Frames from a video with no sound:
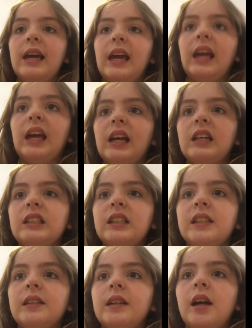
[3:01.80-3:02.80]

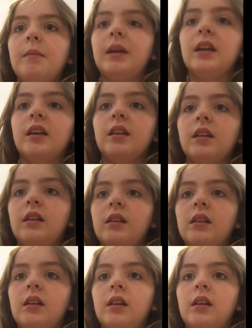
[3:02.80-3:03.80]
and I mean,
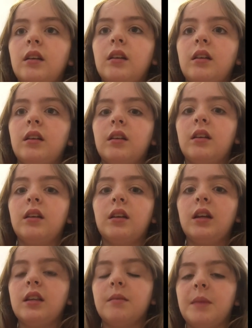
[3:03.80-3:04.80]

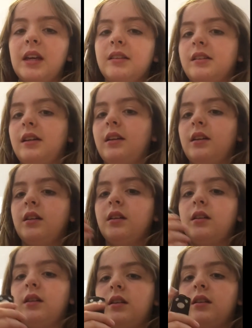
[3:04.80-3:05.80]
it's amazing,
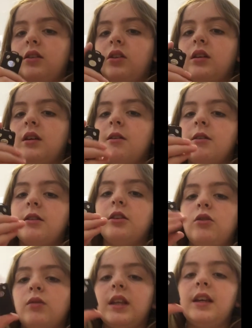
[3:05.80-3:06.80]
because
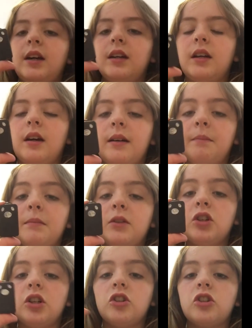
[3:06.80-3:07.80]
you can
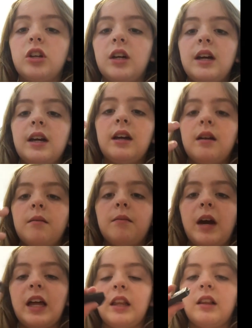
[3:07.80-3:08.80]
just
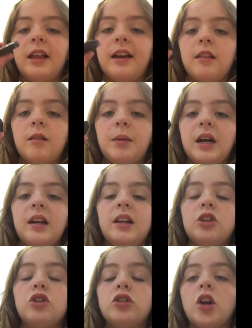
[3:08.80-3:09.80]
by the click of the button,
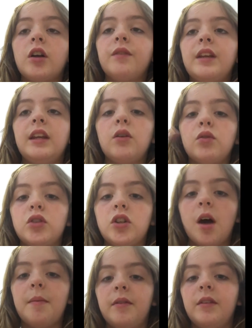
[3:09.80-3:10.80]
start a video,
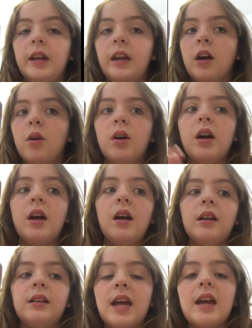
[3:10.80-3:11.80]
stop a video,
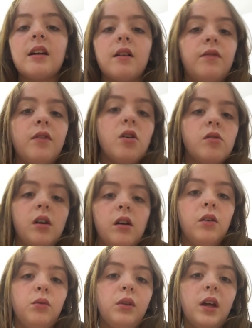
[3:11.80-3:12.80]
take a
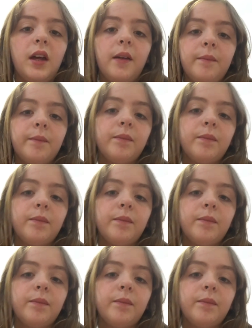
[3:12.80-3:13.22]
photo, like,